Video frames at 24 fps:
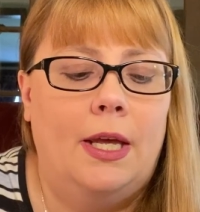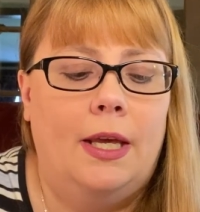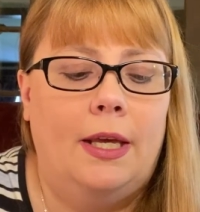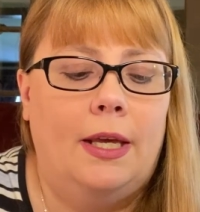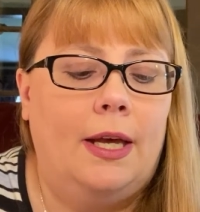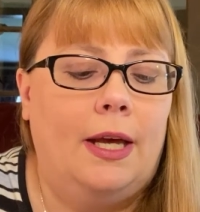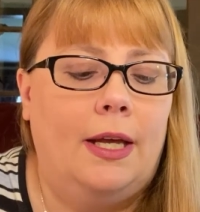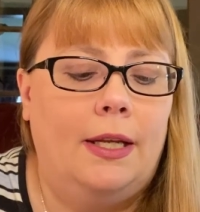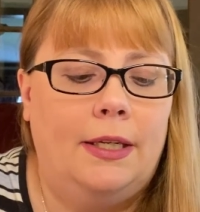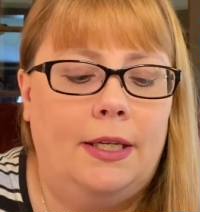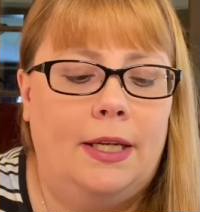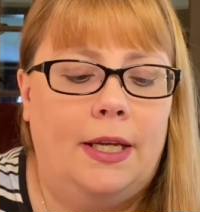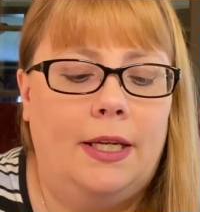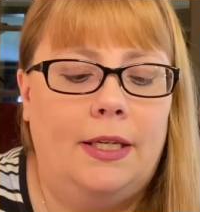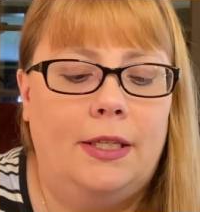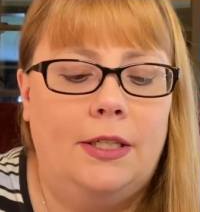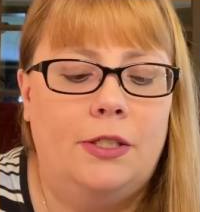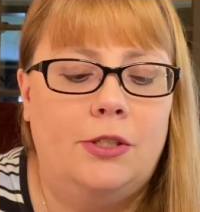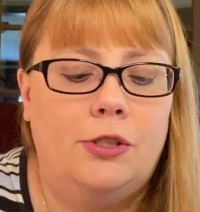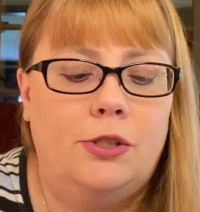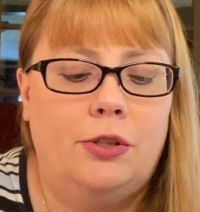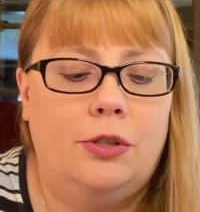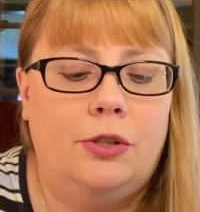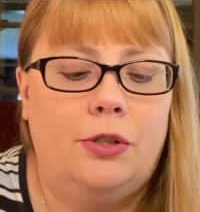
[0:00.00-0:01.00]
cotton
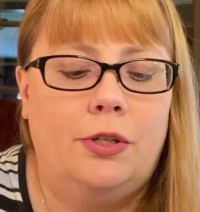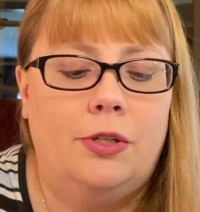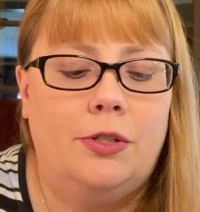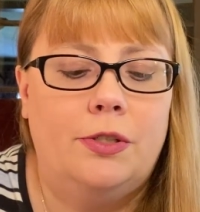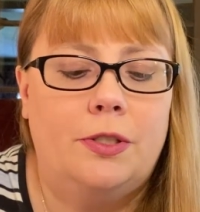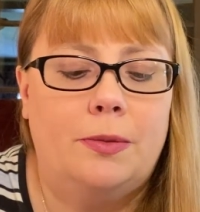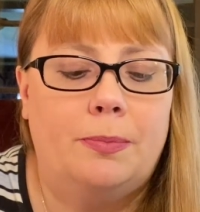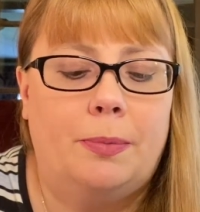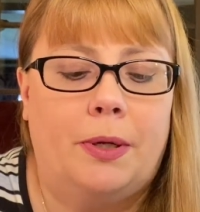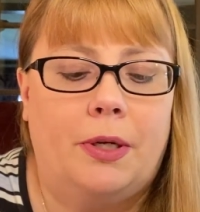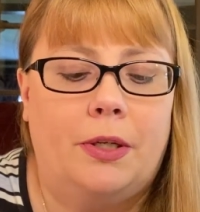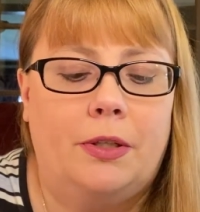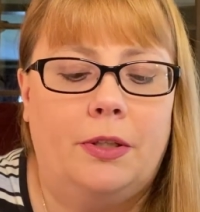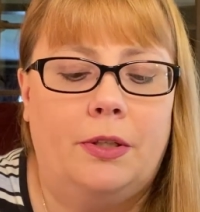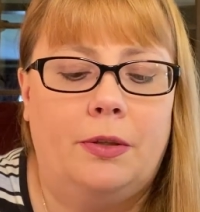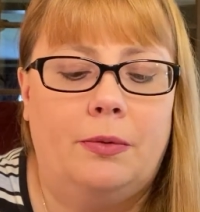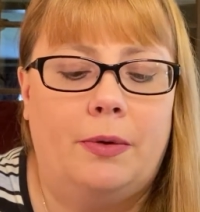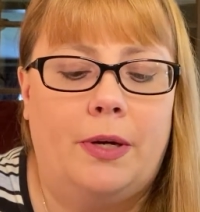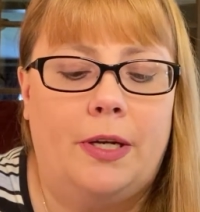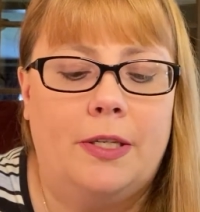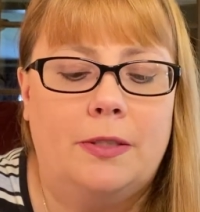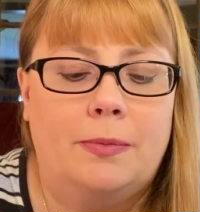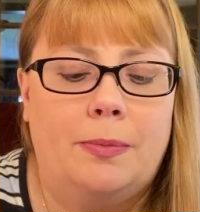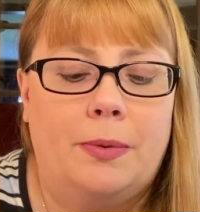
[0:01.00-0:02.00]
candy sugar, sparkling
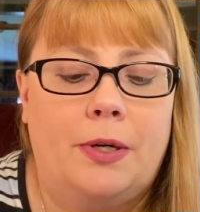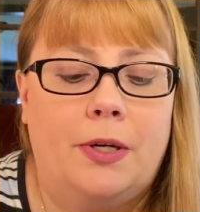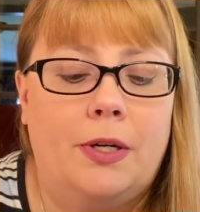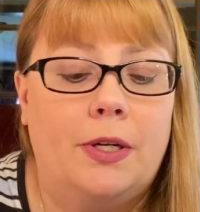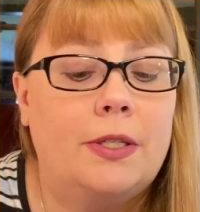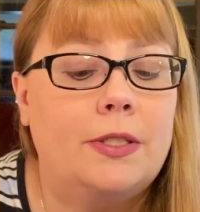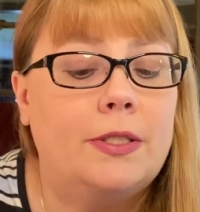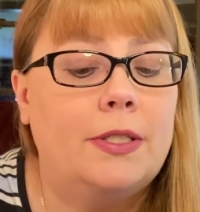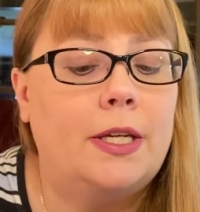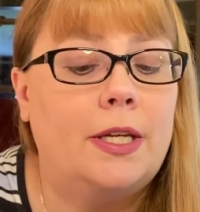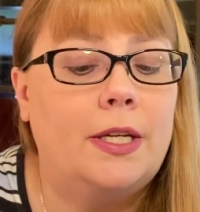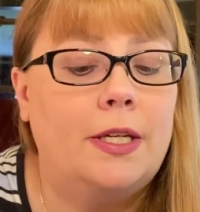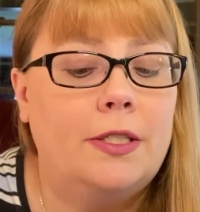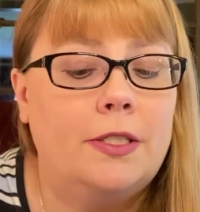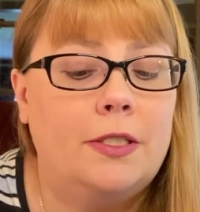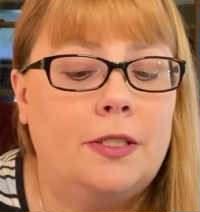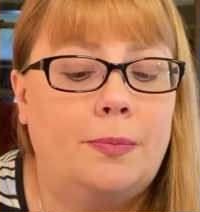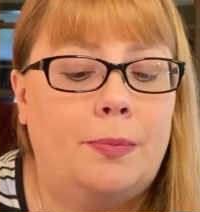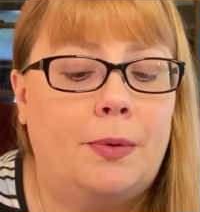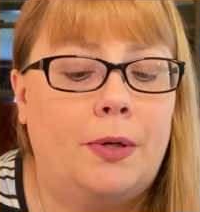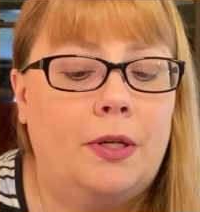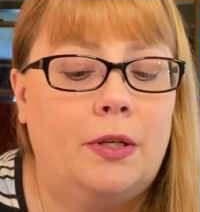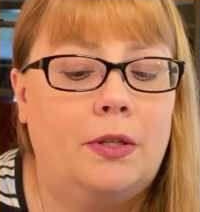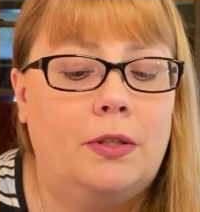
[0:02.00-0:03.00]
raspberries, and a
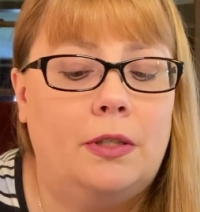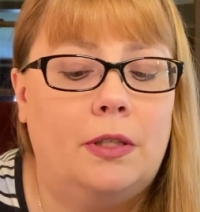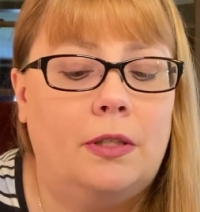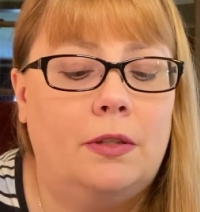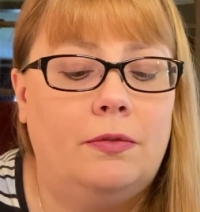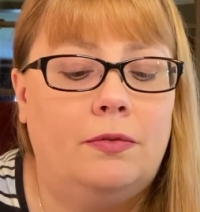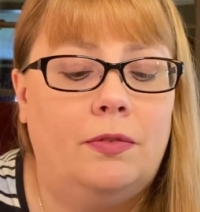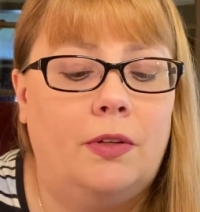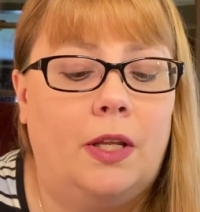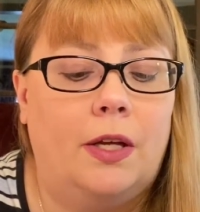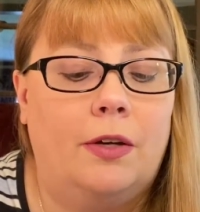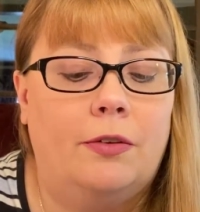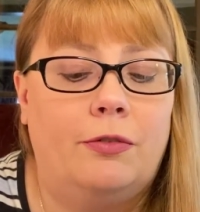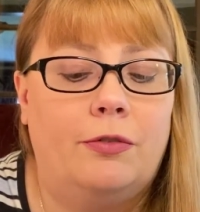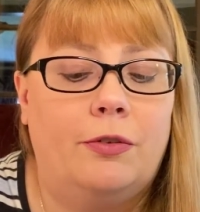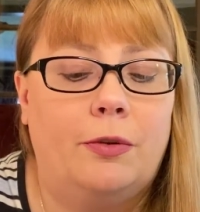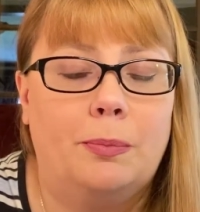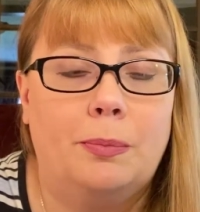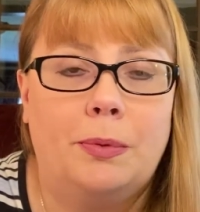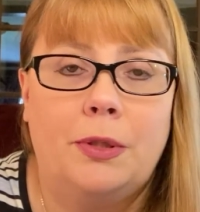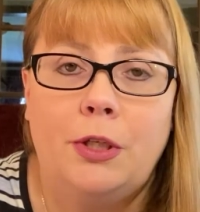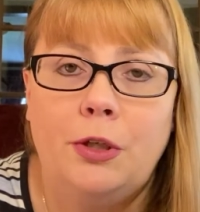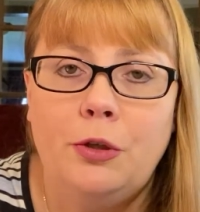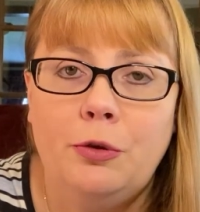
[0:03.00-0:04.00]
sprinkle of love
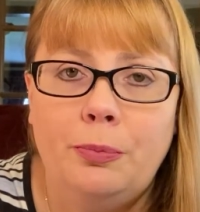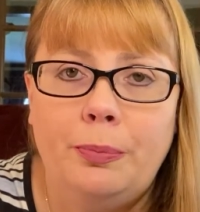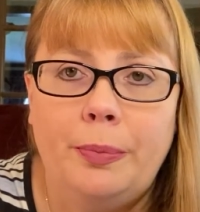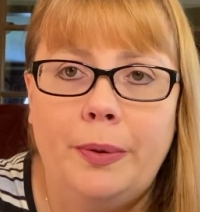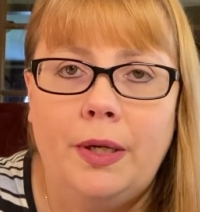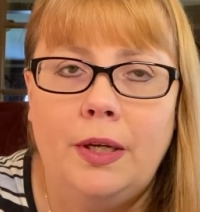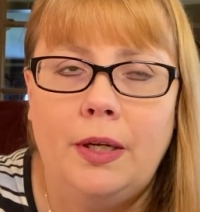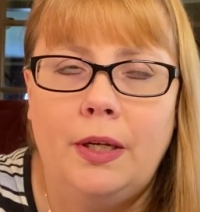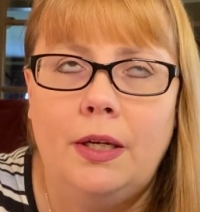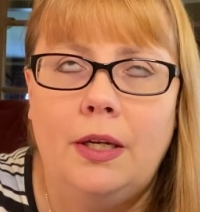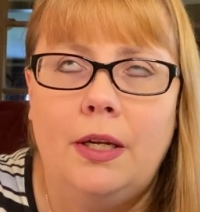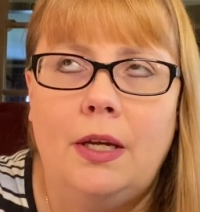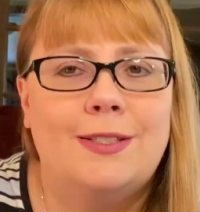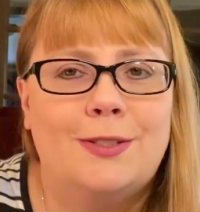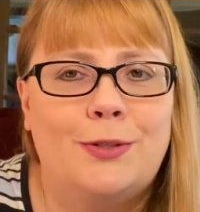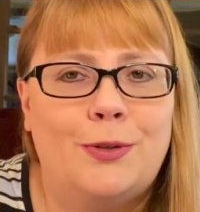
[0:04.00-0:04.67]
from Cupid.